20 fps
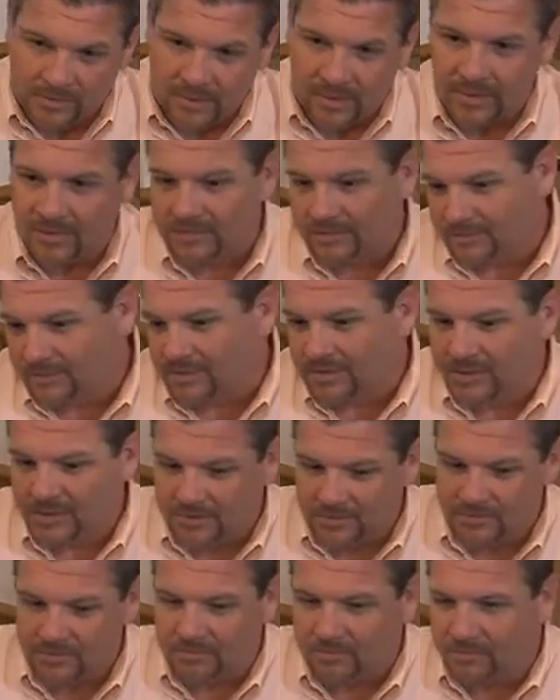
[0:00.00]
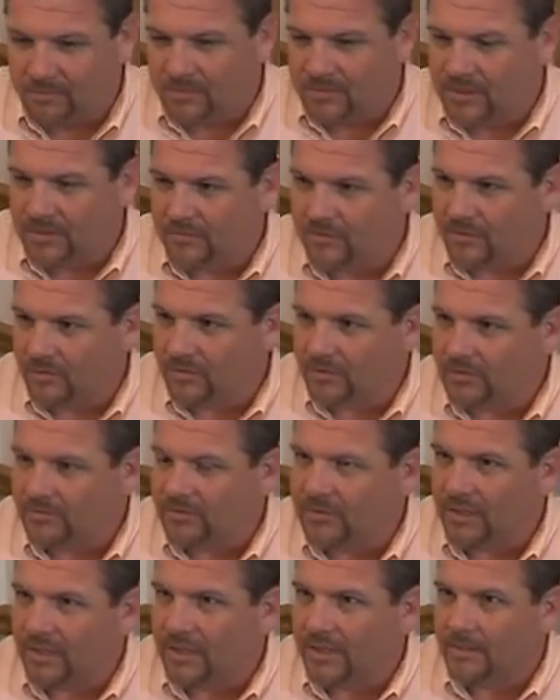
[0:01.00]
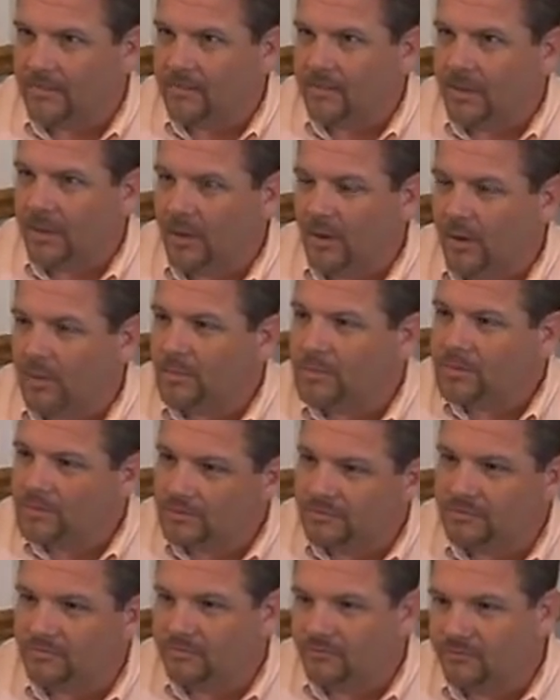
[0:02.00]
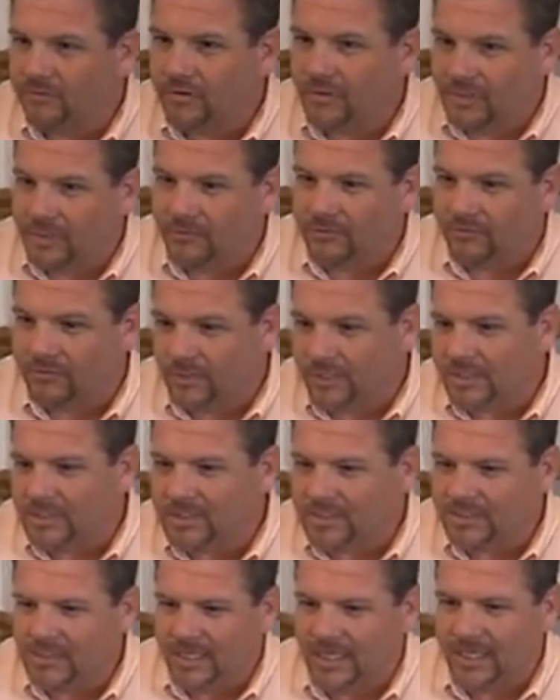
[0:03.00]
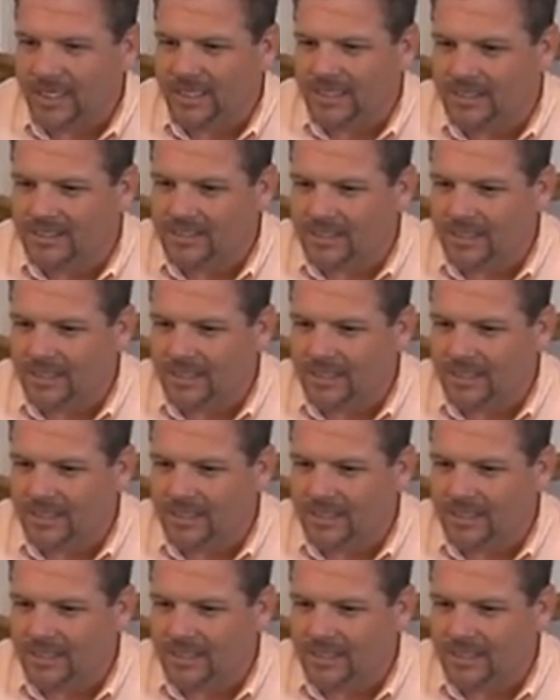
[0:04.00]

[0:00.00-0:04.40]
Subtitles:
around to different homes, friends, and